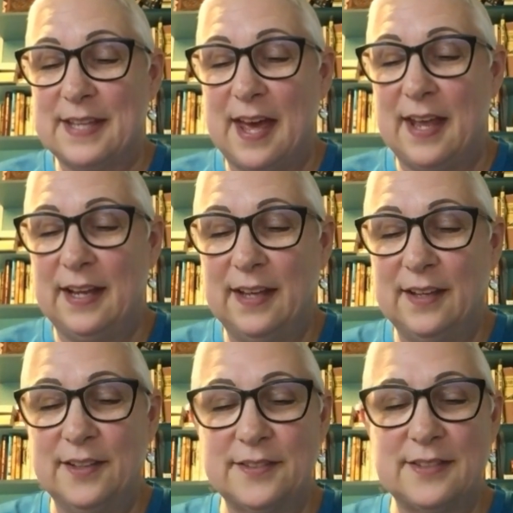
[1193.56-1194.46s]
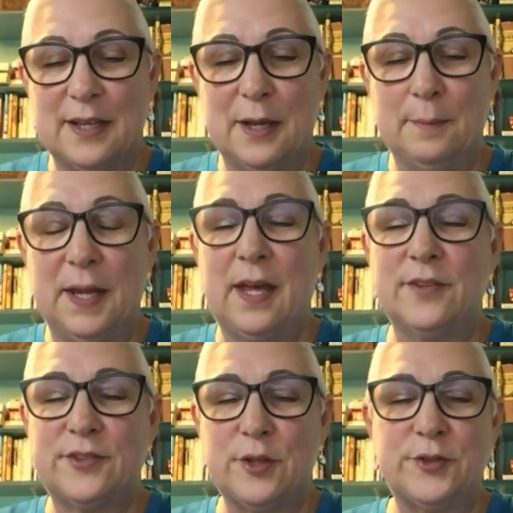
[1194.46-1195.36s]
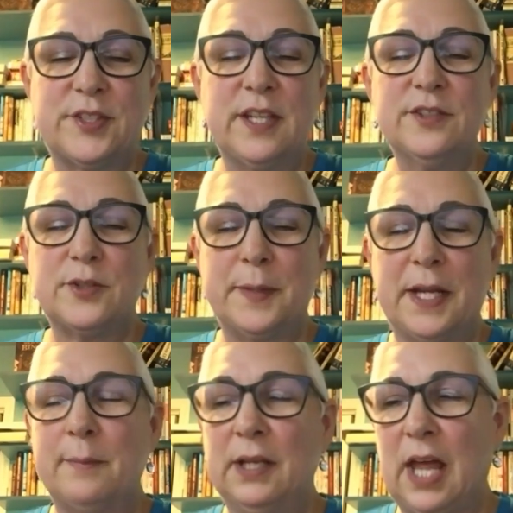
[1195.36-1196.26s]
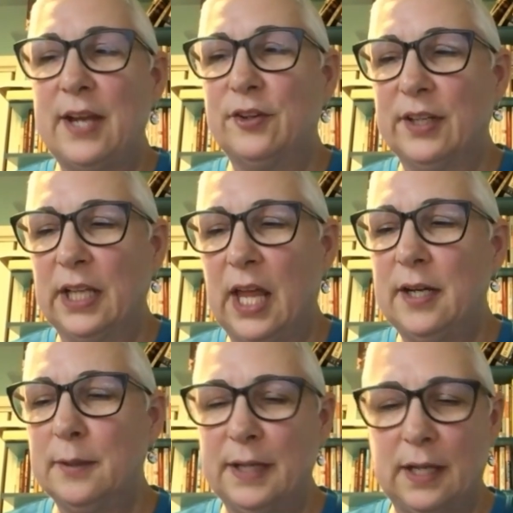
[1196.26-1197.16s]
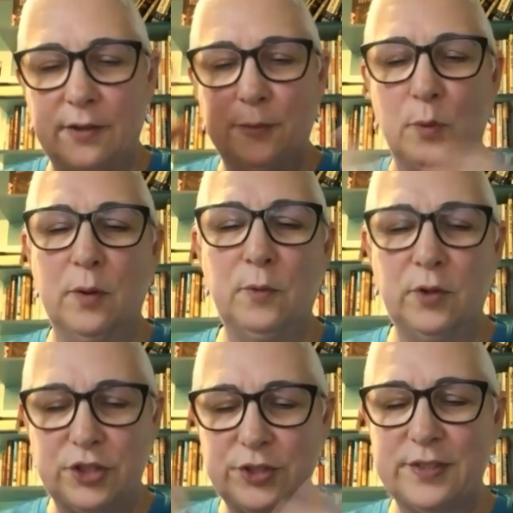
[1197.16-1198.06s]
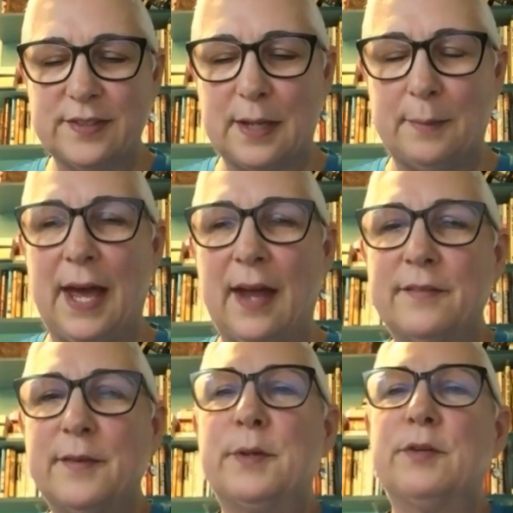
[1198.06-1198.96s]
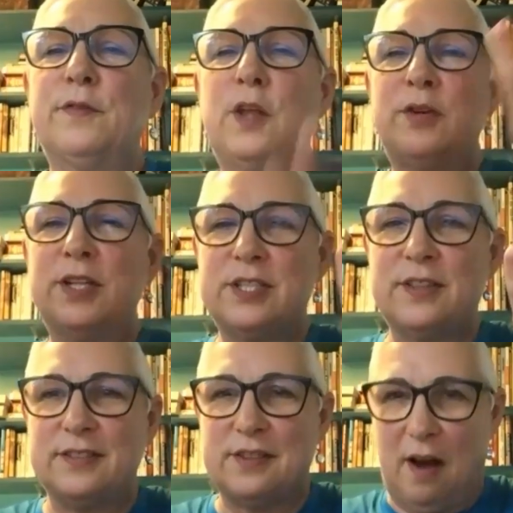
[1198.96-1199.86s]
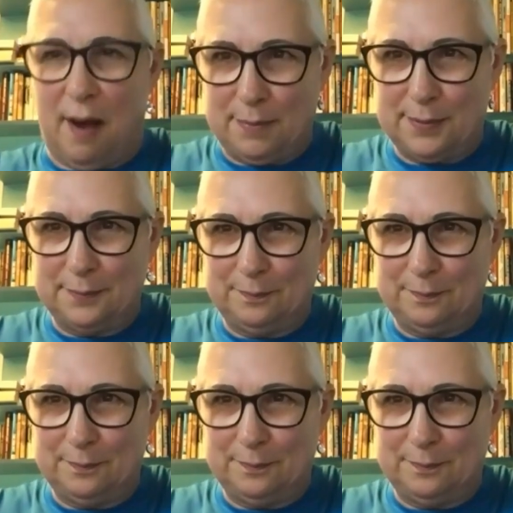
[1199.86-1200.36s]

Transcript: then is because those skins are becoming lighter and lighter because more and more juice is coming out of them, they're floating to the top.